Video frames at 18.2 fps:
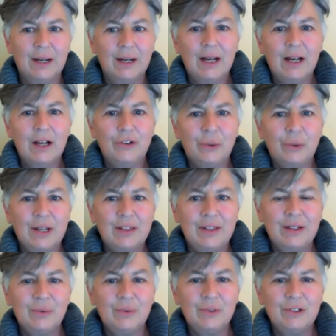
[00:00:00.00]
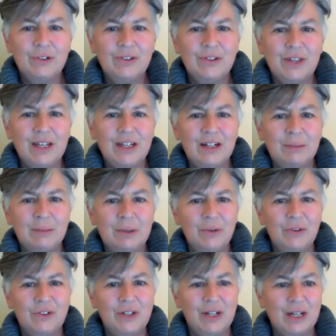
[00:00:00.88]
So I think when you're thinking
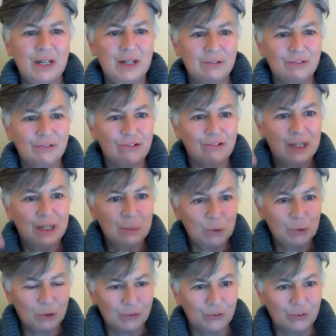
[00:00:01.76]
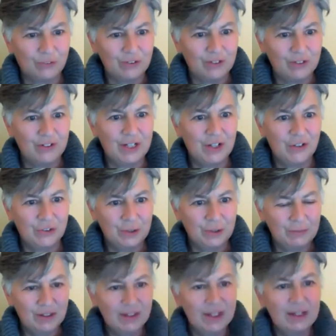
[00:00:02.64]
about setting the framework for the VTS, you
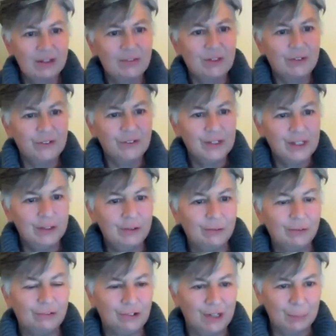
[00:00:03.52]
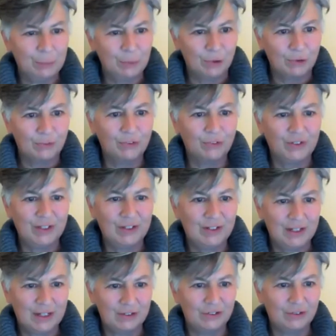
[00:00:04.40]
have to think of the legal framework for
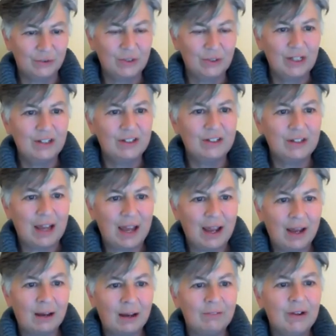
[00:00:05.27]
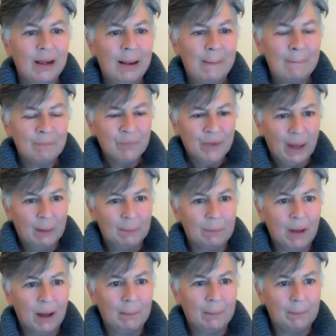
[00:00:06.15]
VTS. So it needs to have
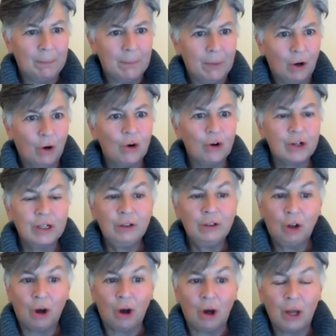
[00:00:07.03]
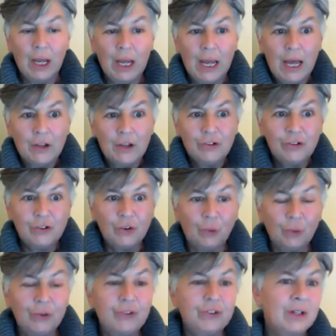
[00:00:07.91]
a hook and law.
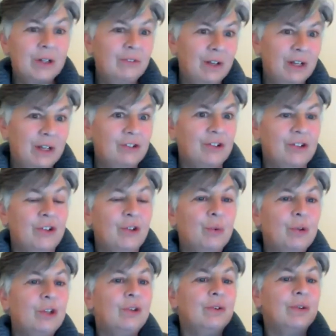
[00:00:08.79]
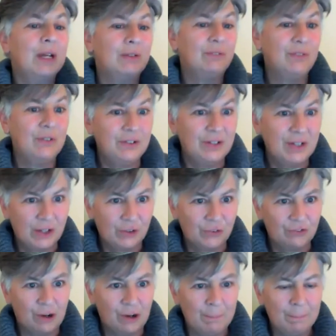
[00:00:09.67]
SOLAS Convention is where you get VTS
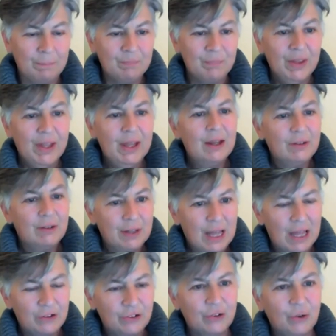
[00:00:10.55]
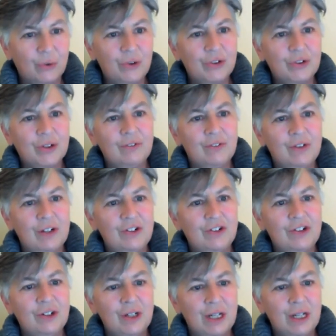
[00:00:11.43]
from. That SOLAS
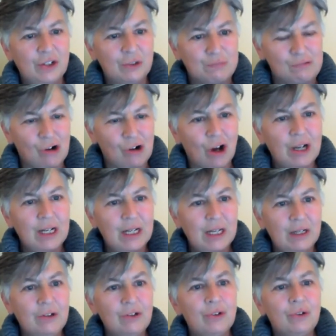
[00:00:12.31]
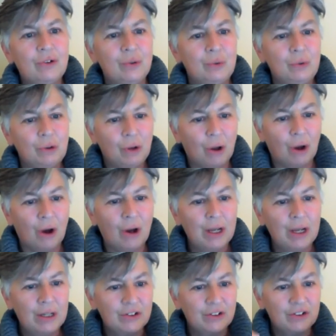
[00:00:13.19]
Convention is brought into
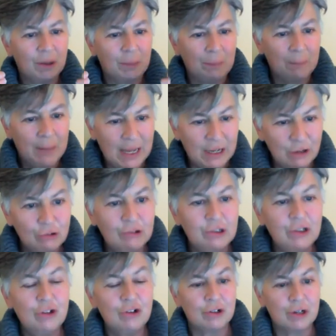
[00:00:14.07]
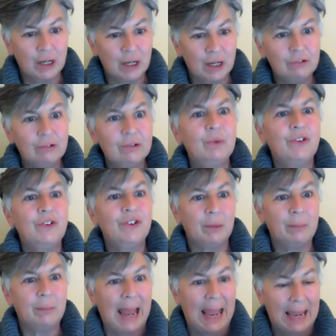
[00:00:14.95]
law in some manner in your country with
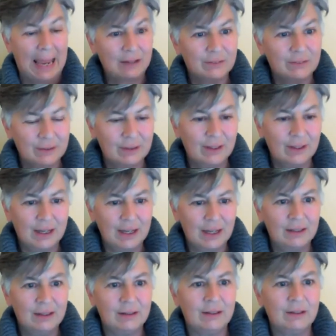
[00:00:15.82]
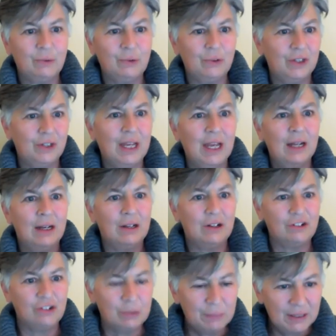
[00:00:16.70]
some act. And in Canada, it was the
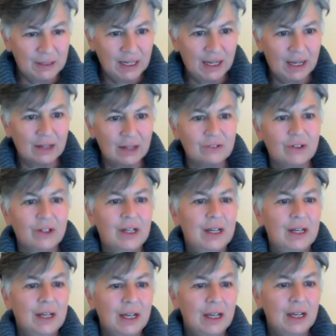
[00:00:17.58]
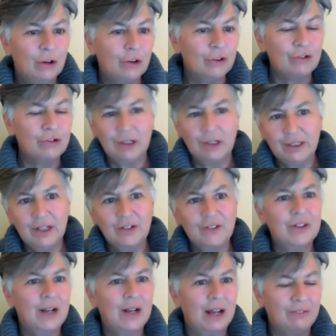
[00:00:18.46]
Canada Shipping Act. In Australia,
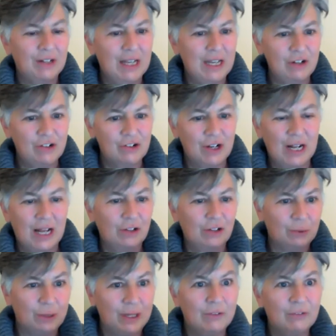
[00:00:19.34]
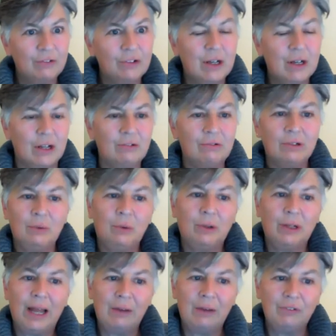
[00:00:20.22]
it's the Navigation Act. So every country
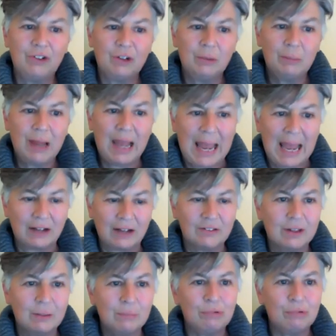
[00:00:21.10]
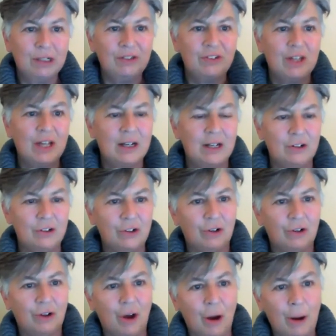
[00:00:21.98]
will have some act that brings that
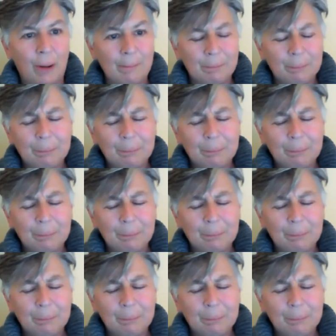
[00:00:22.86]
into law.